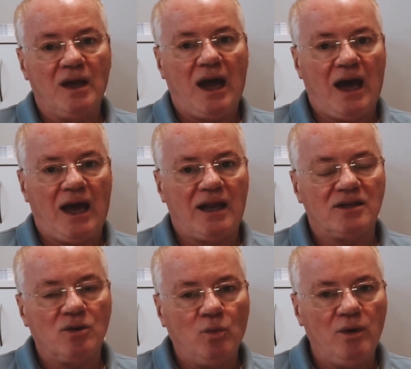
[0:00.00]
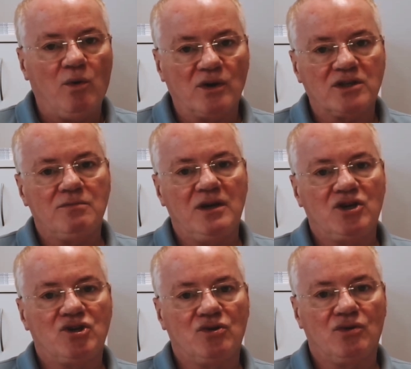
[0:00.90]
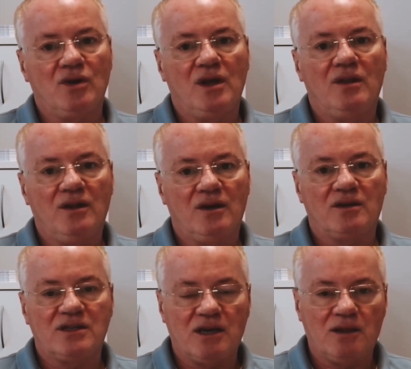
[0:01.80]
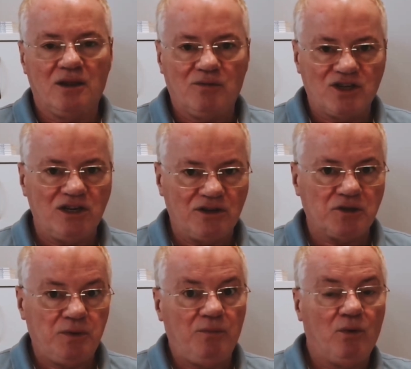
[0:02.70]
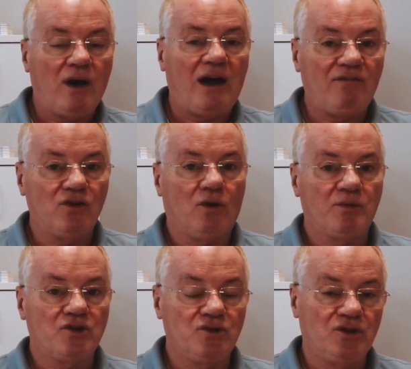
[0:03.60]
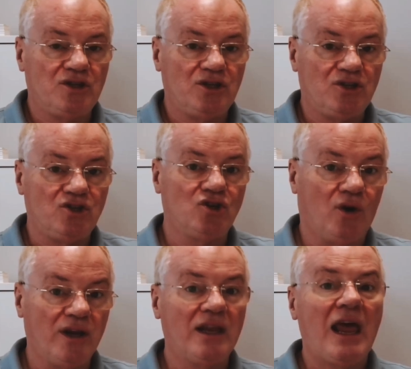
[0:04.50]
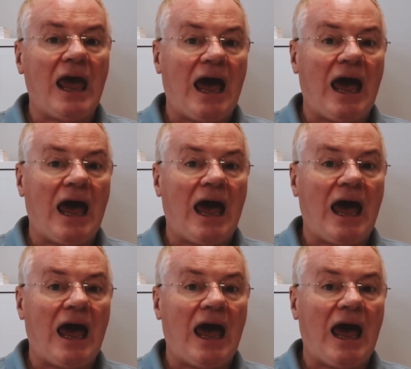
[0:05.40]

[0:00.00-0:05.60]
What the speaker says: and we want to make sure that serious people have an opportunity to join